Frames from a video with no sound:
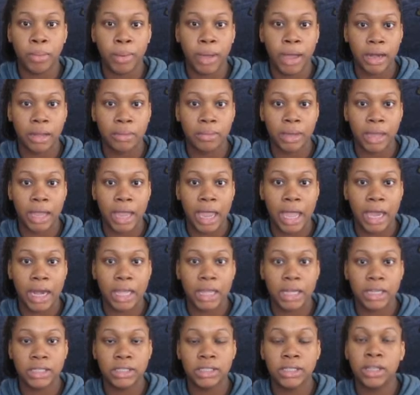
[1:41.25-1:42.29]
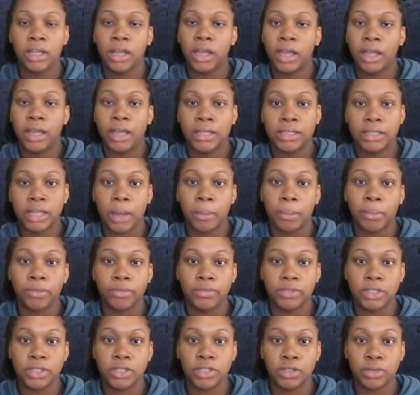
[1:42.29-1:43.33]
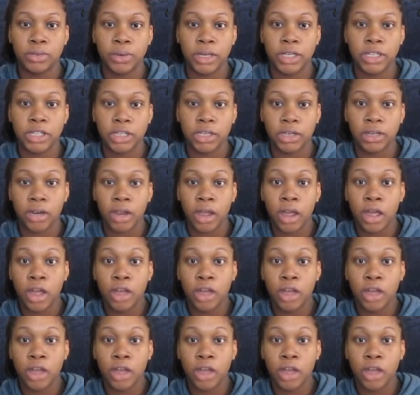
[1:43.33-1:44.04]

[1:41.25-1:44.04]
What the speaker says: body mechanics type of situation.